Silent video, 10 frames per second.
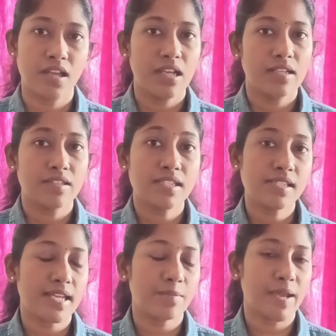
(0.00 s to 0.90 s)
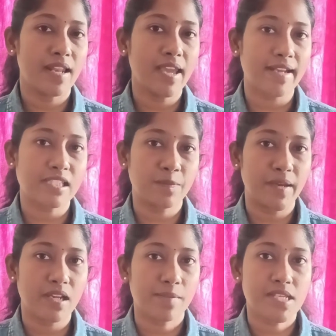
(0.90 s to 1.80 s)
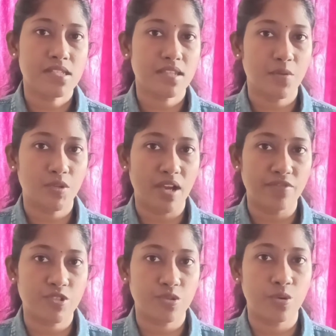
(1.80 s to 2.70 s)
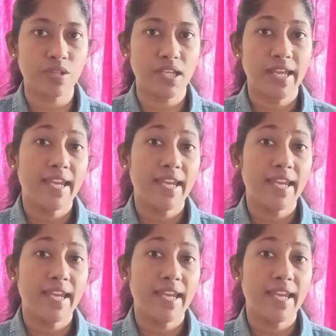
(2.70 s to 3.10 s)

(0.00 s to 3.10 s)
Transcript: This in many experiments they would have shown.